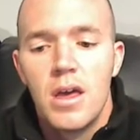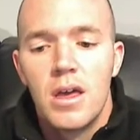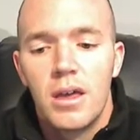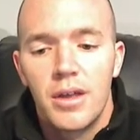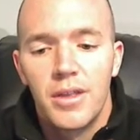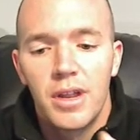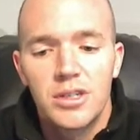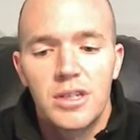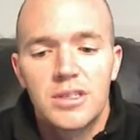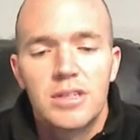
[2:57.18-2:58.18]
The
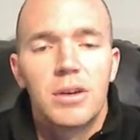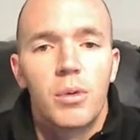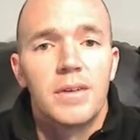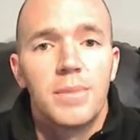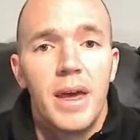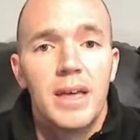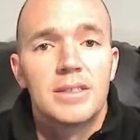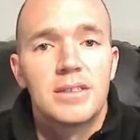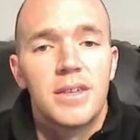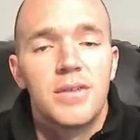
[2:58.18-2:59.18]
electronic cigarette works
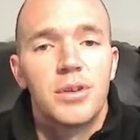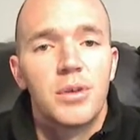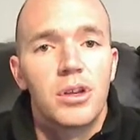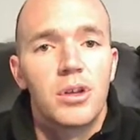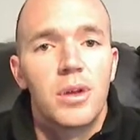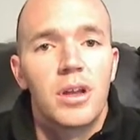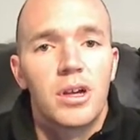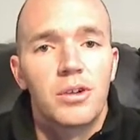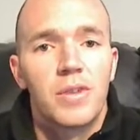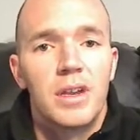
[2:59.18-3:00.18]
best if you do a little bit
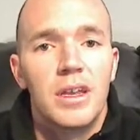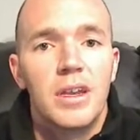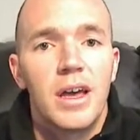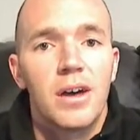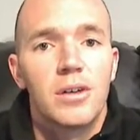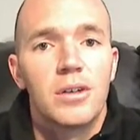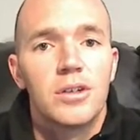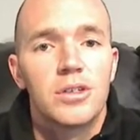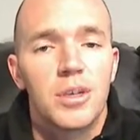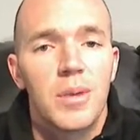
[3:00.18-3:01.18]
longer of an inhale,
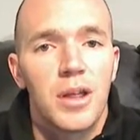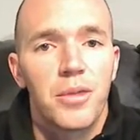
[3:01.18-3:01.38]
usually about a